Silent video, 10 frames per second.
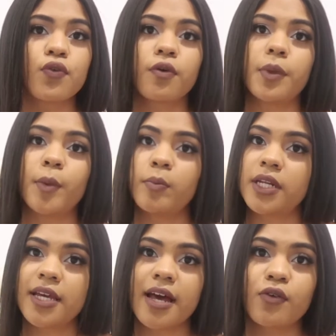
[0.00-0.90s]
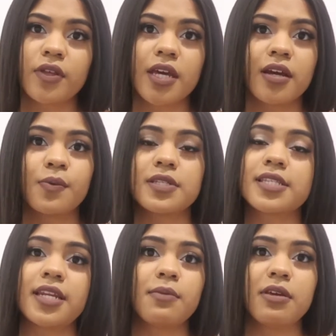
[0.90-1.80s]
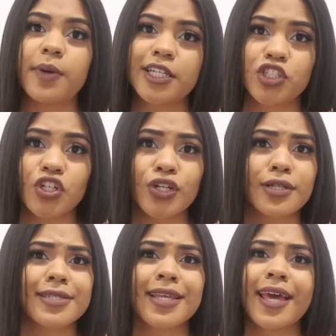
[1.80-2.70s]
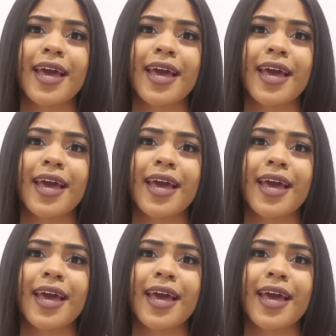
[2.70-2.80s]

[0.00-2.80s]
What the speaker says: from the moment he got over there, it was sending me pictures.